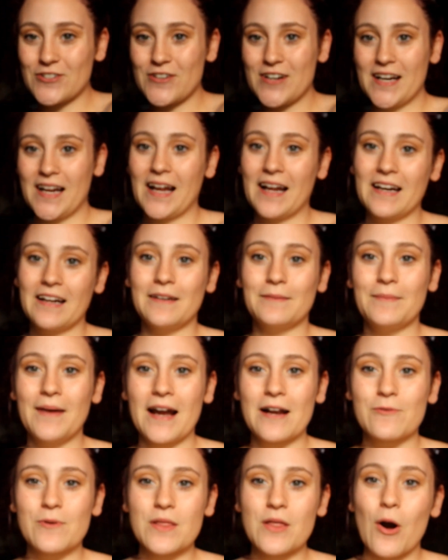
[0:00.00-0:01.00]
Tori and I'm
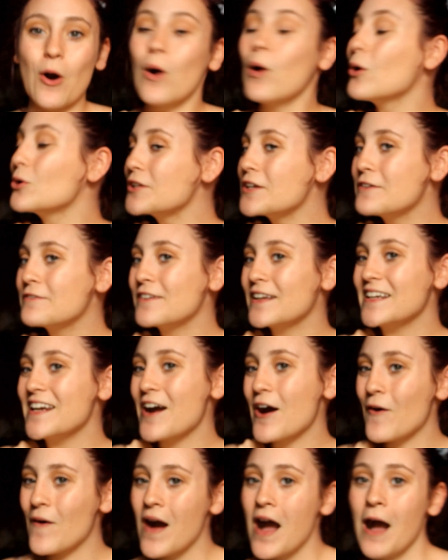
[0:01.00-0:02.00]
back with a whole new
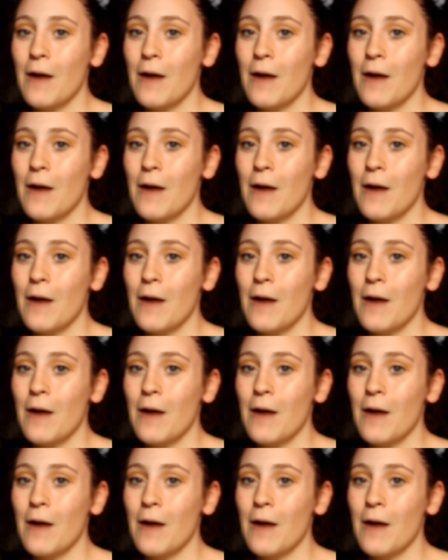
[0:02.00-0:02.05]
video.